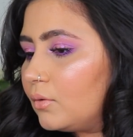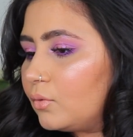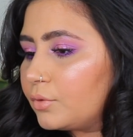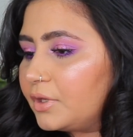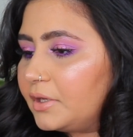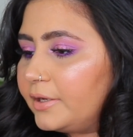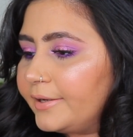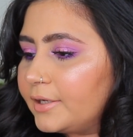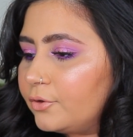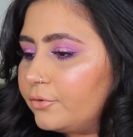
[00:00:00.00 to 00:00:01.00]
Okay,
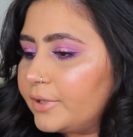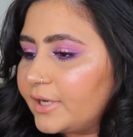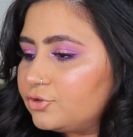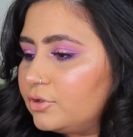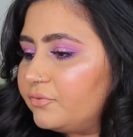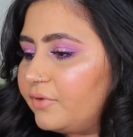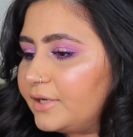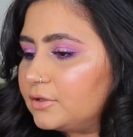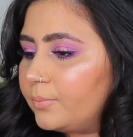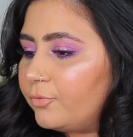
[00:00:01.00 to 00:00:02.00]
I cannot actually
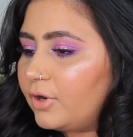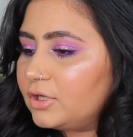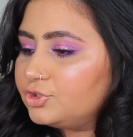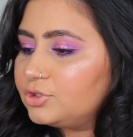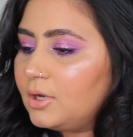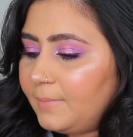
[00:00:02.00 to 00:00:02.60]
find the brush,